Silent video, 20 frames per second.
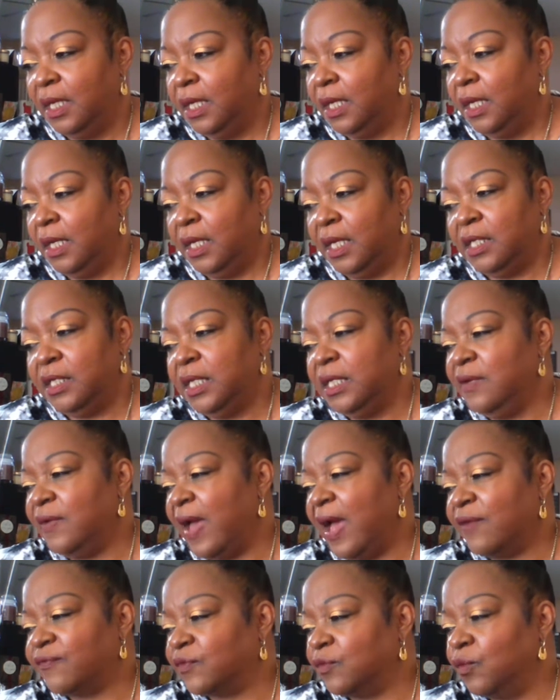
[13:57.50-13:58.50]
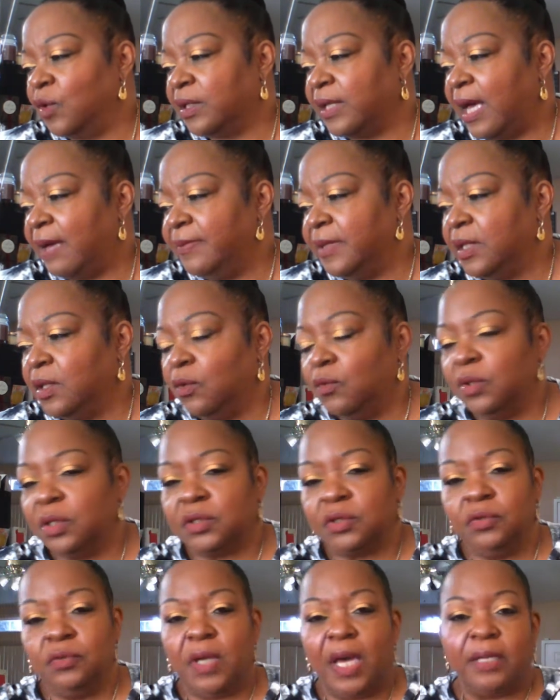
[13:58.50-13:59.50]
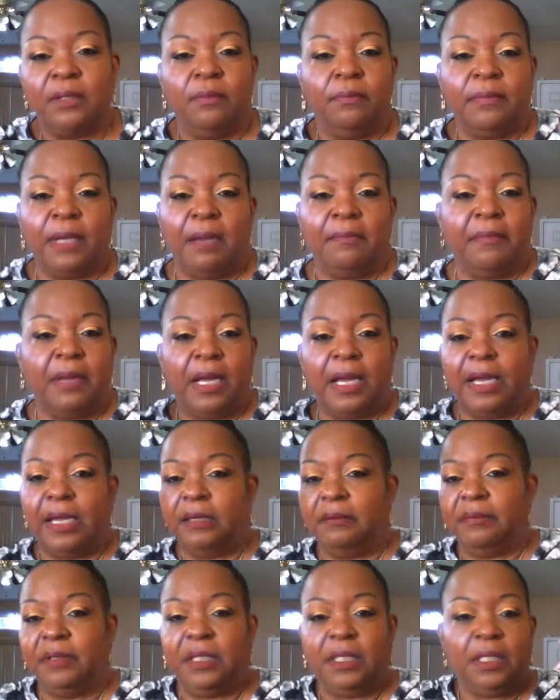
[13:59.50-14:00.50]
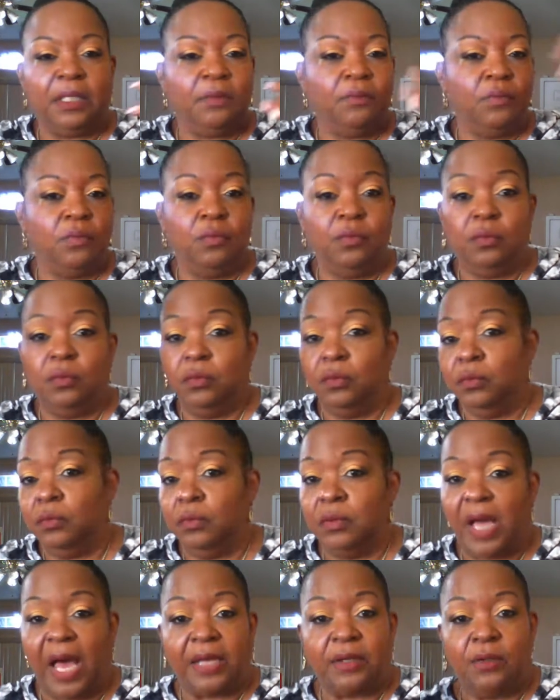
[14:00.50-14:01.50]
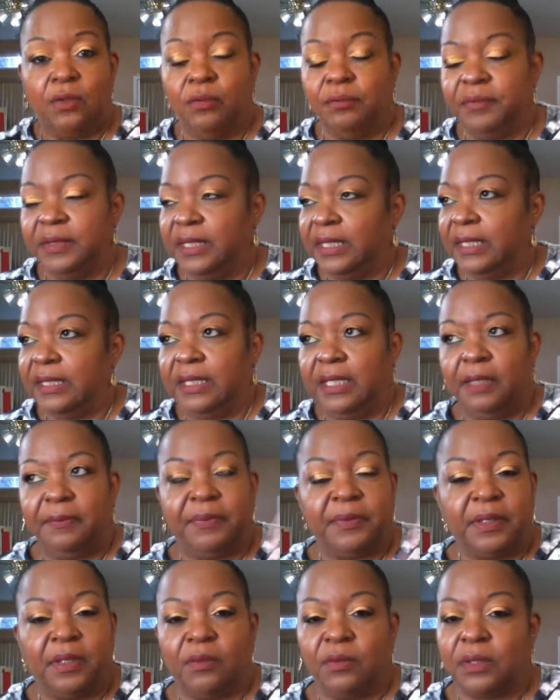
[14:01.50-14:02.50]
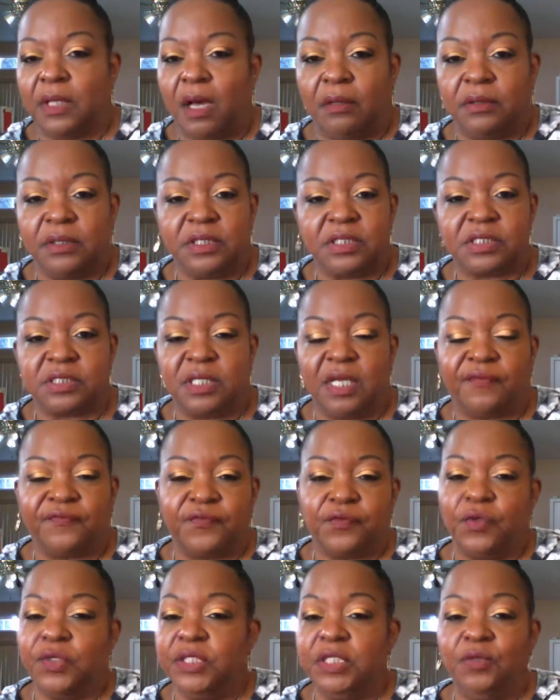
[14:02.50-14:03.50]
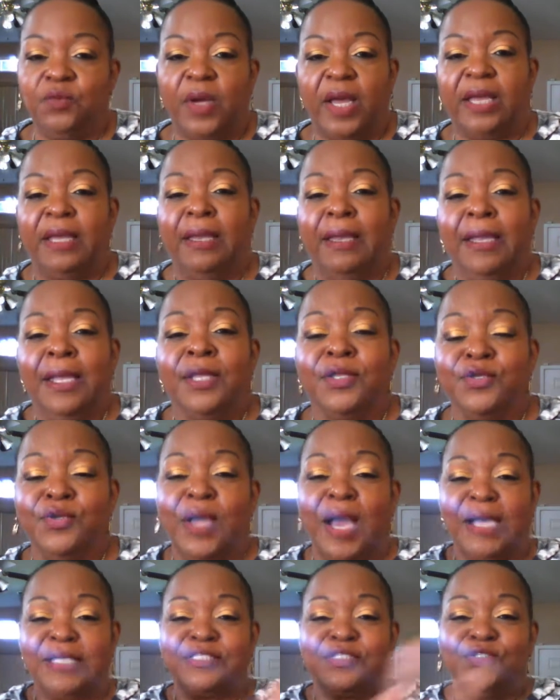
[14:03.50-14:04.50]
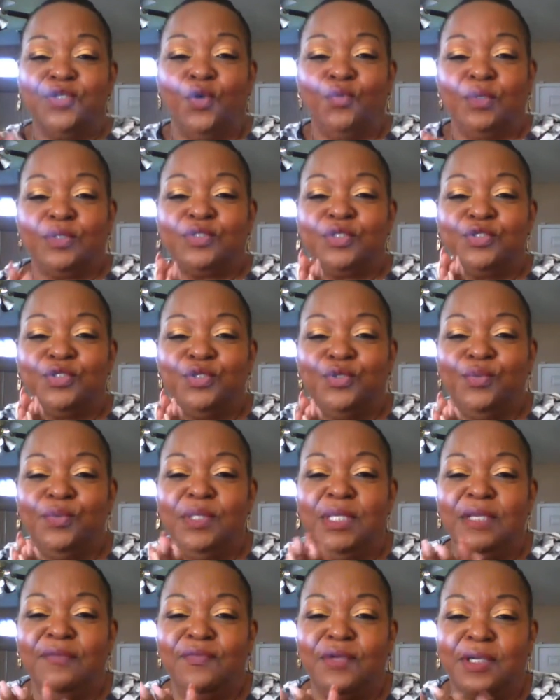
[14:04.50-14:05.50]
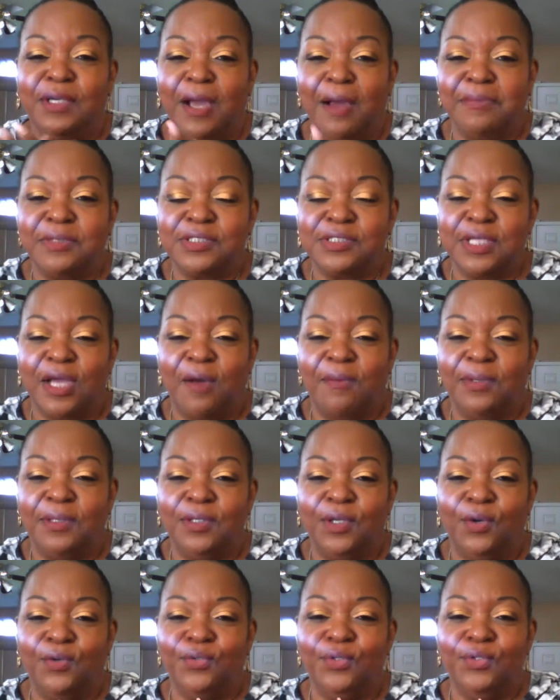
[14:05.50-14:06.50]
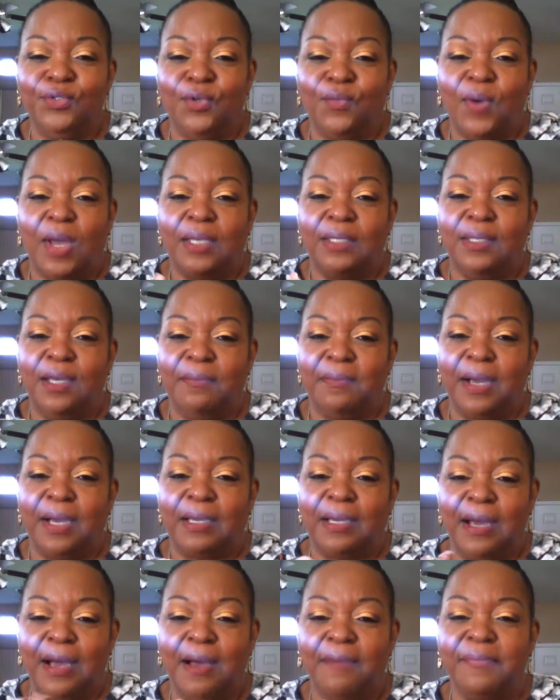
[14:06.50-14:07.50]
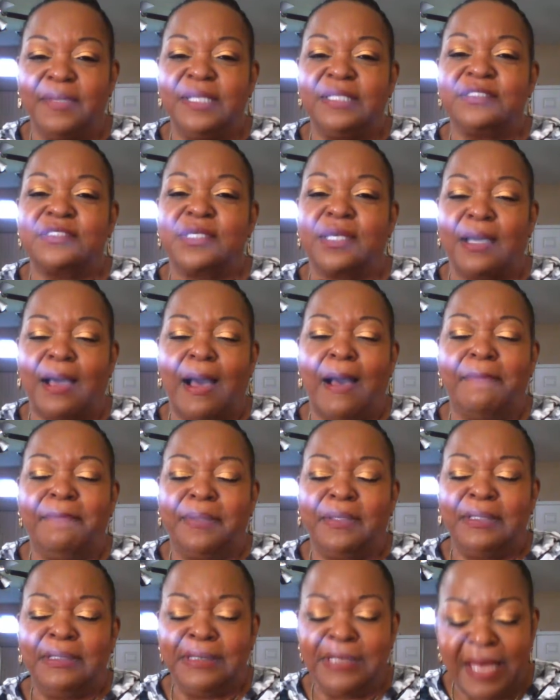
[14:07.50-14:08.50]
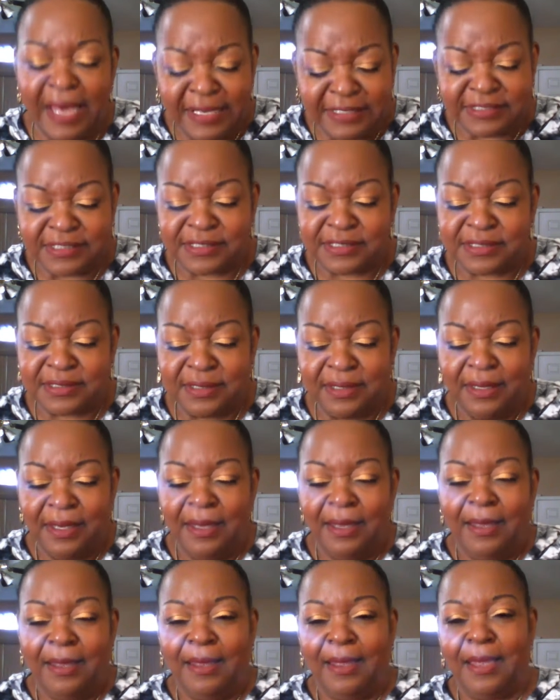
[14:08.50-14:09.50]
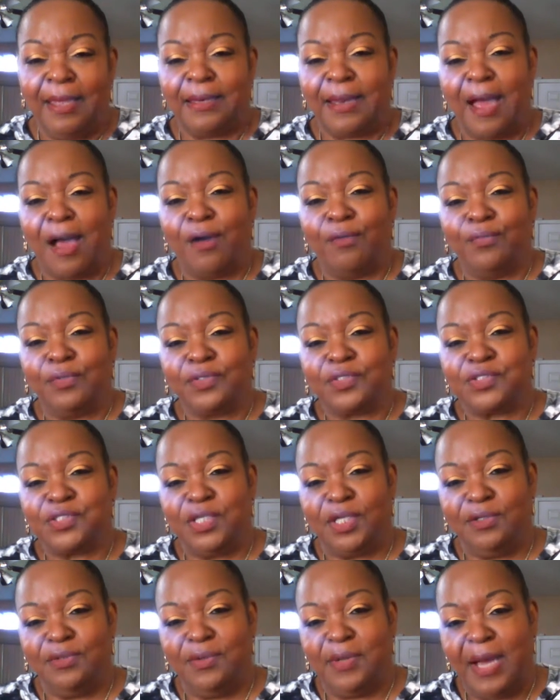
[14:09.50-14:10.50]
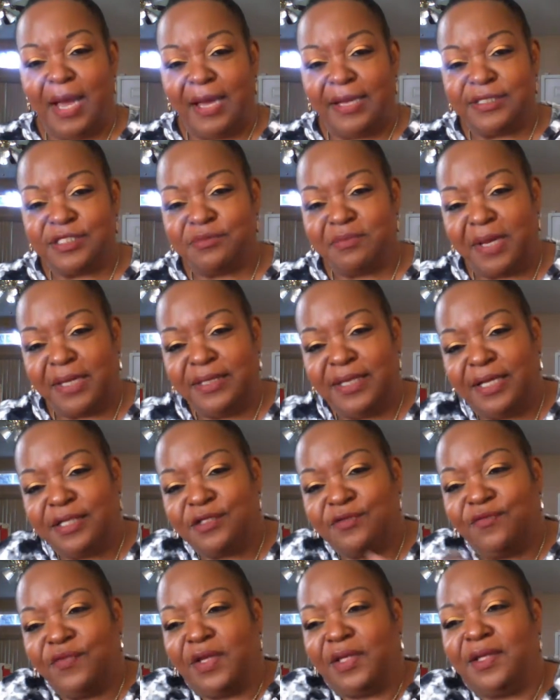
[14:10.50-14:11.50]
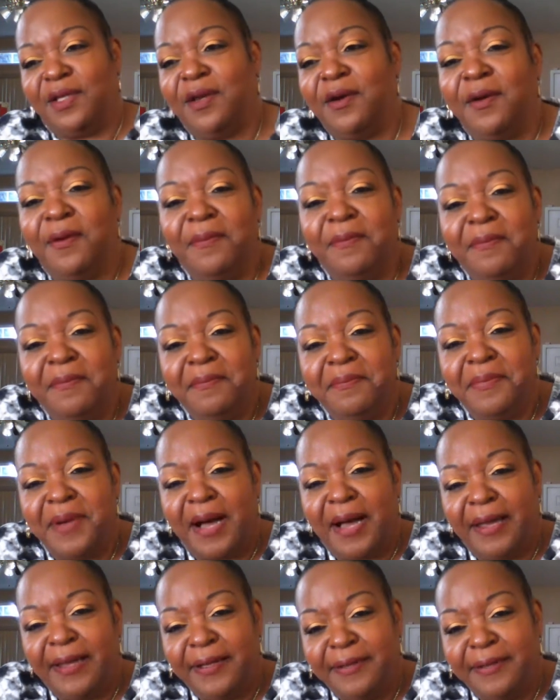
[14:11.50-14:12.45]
And then after what I've been going through, my mind be, I don't be keeping up with all stuff. So anyway, you guys know what to do. Leave your comments down below. You know I love my comments. God bless. And I will see you guys in my next video. Bye.